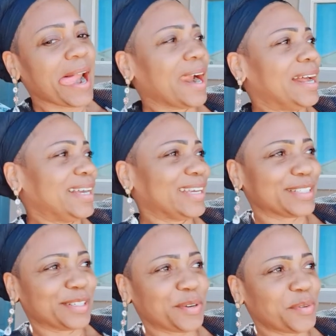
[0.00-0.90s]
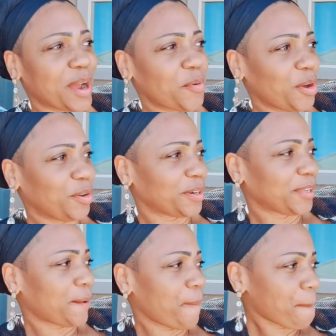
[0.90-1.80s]
I get to do what I want, you
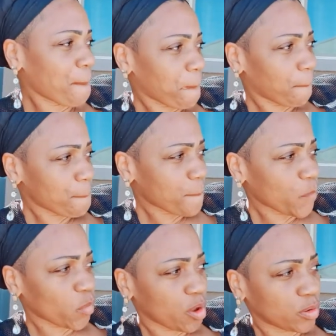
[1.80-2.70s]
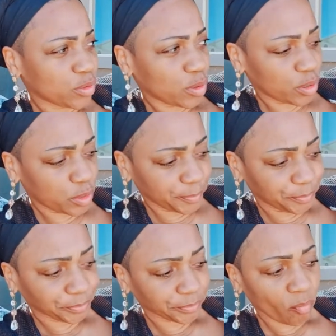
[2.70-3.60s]
know? So
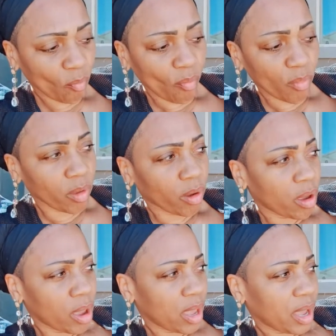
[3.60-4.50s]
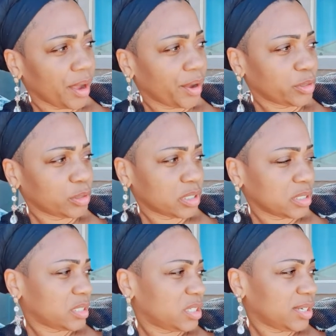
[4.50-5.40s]
I'll go to the
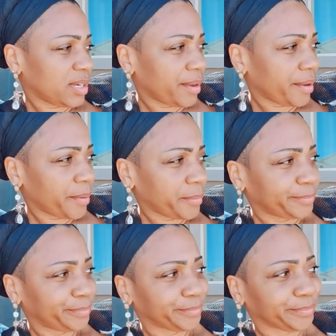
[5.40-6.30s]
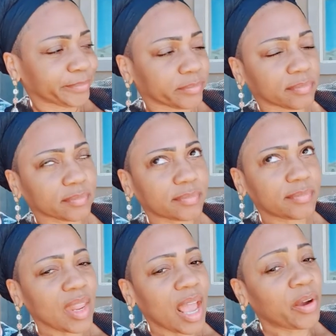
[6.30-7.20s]
gym.
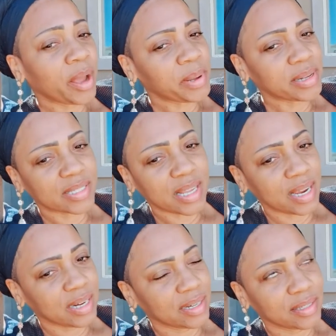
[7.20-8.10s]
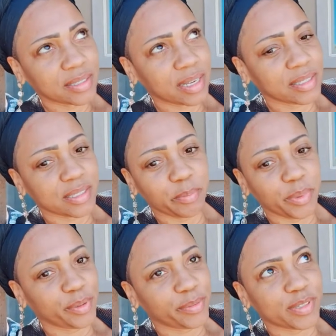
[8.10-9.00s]
I'll come outside and look at this
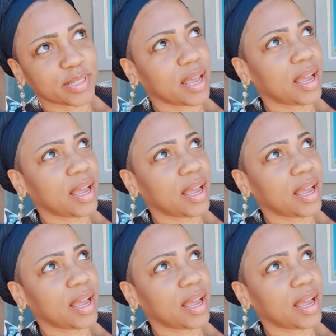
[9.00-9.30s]
beautiful sky.